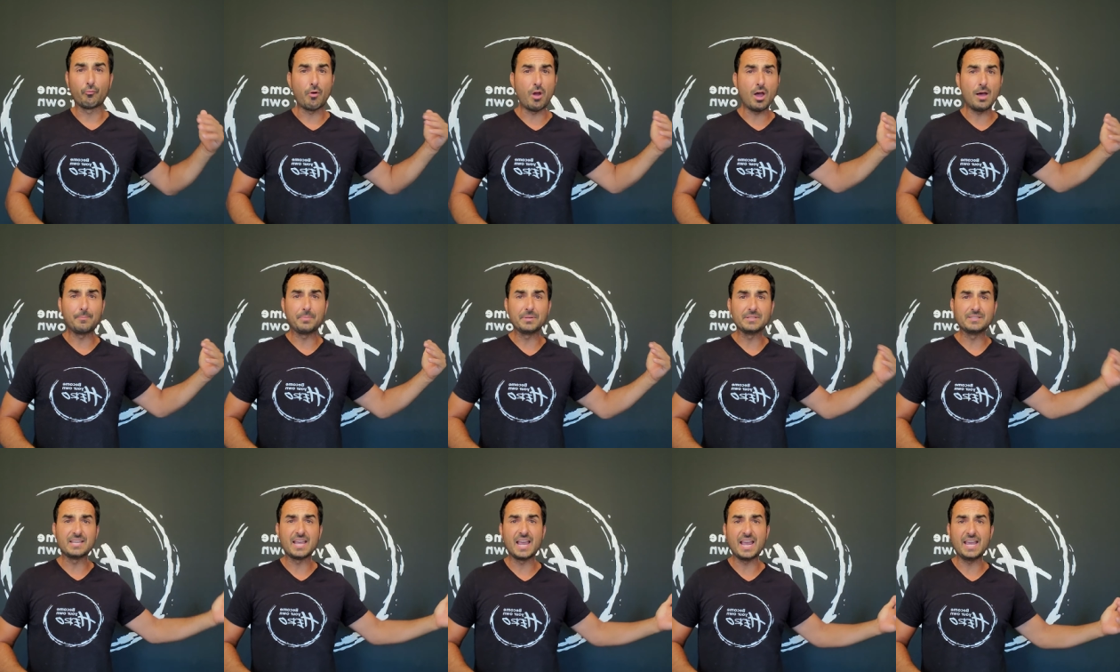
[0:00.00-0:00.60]
raw
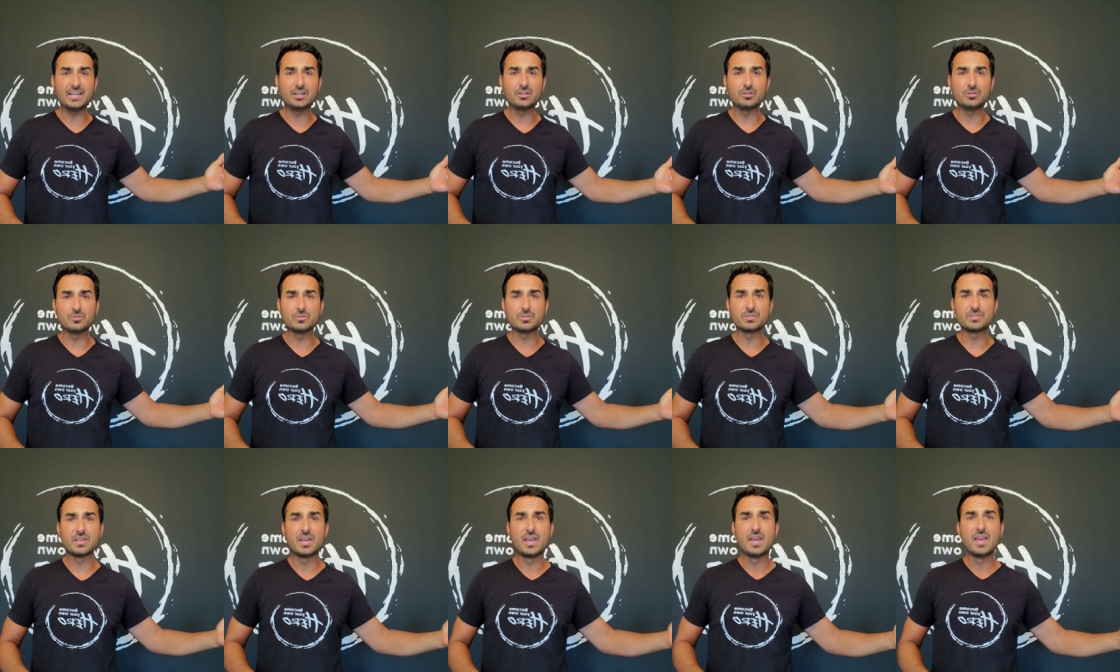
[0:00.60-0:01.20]

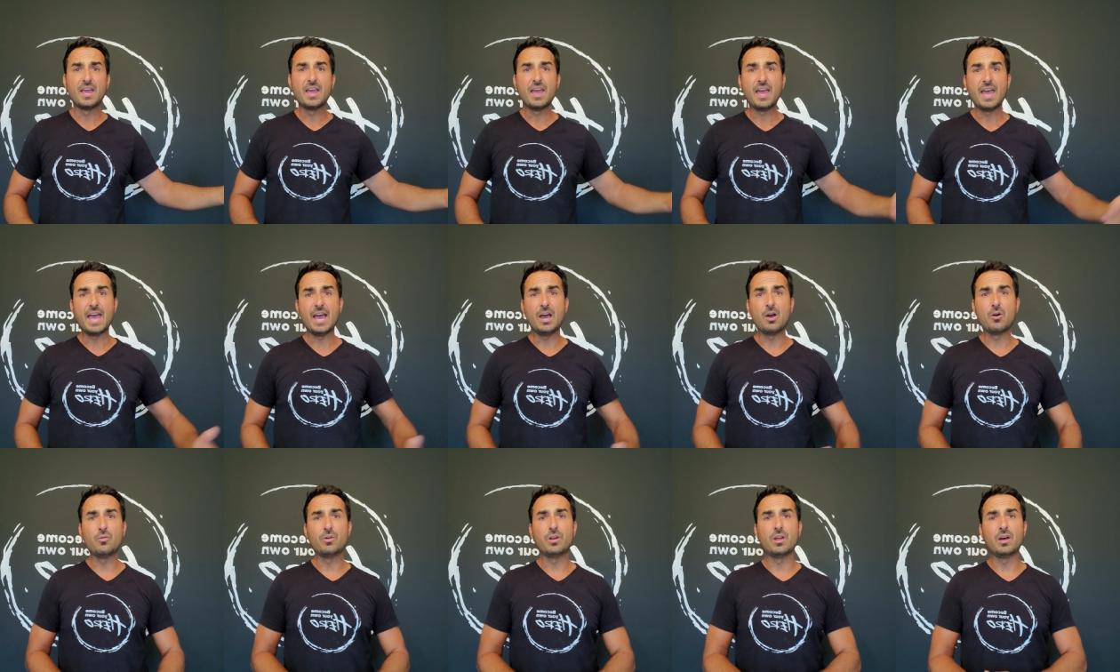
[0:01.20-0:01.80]
potatoes
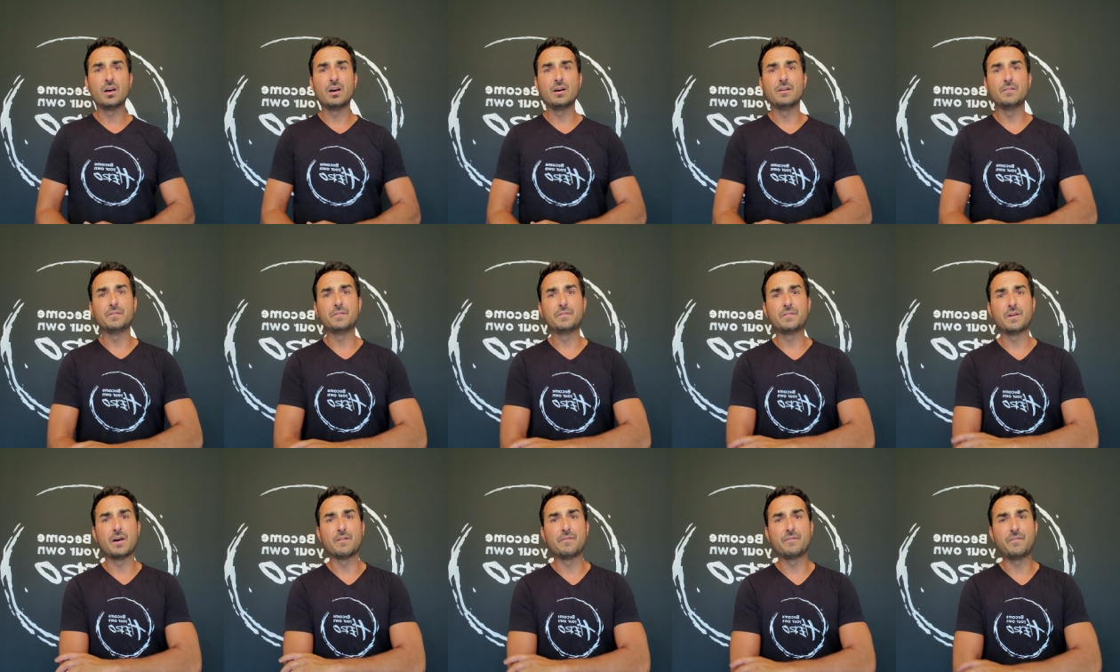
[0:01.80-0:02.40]
out
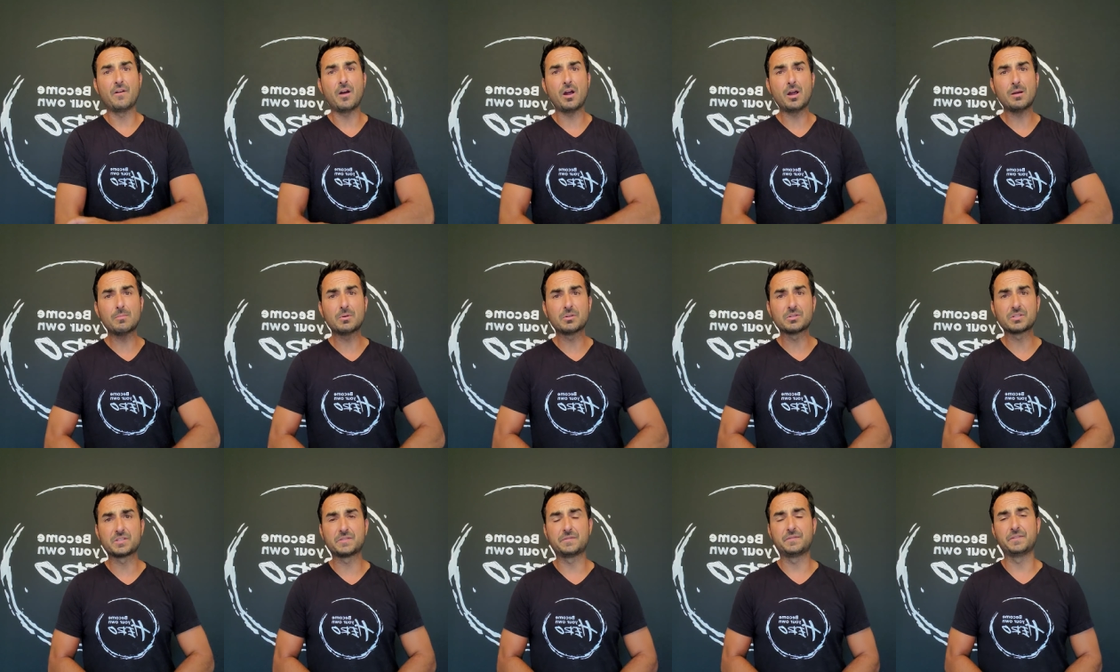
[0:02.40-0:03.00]
of a
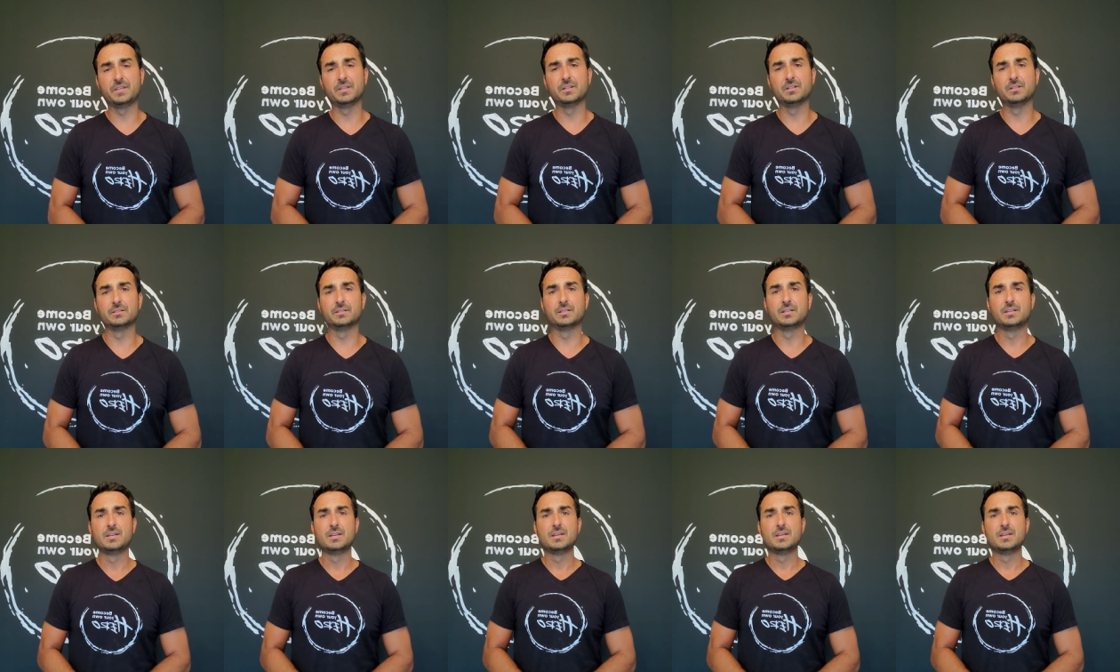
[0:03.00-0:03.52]
farmer's field.